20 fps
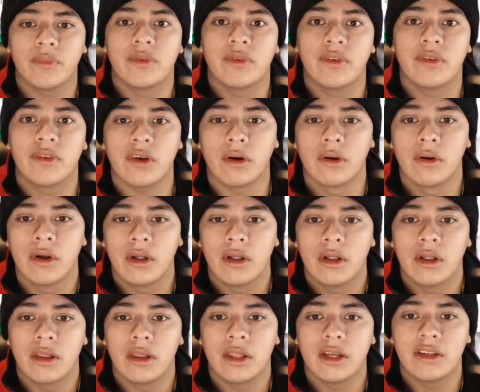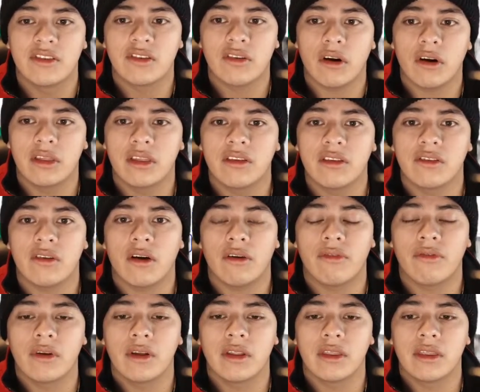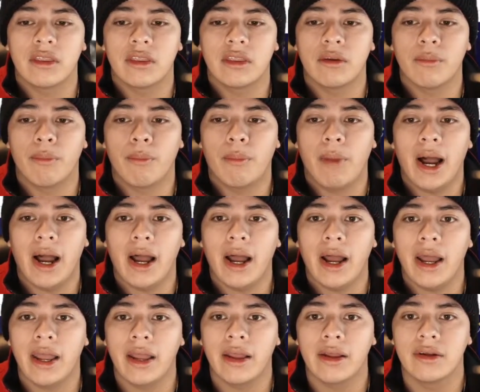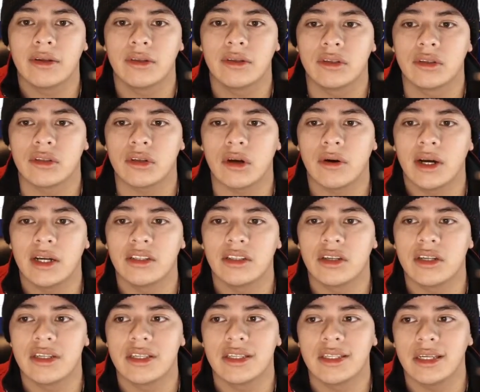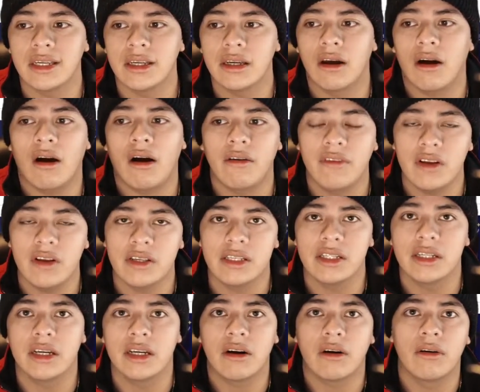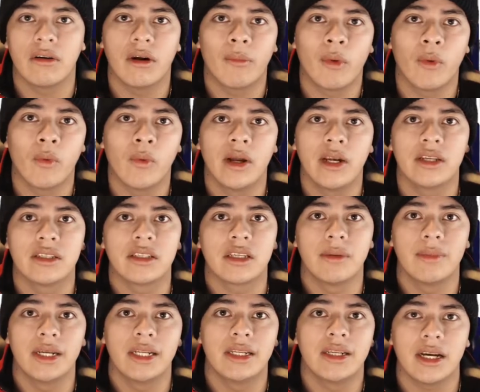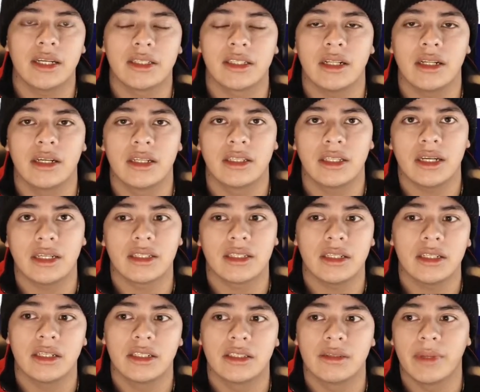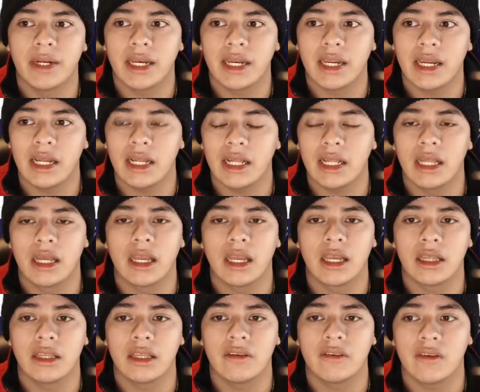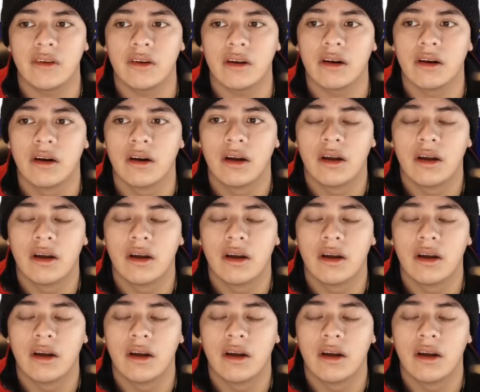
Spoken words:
So let's start this off with the pie. So as you can see, obviously our number one is going to be Tesla. Tesla has been killing it this year.